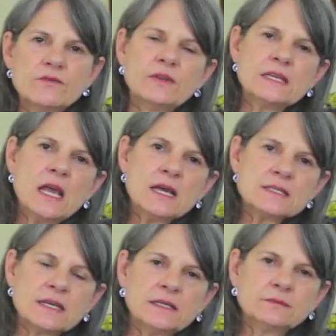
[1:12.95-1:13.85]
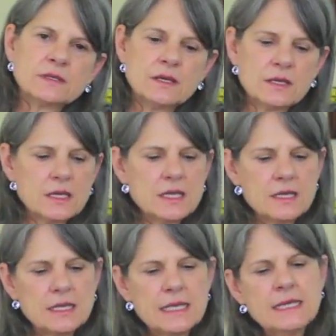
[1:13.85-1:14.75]
Vinyasa
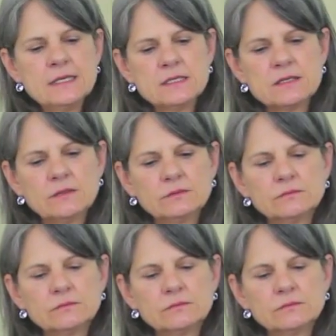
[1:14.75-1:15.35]
is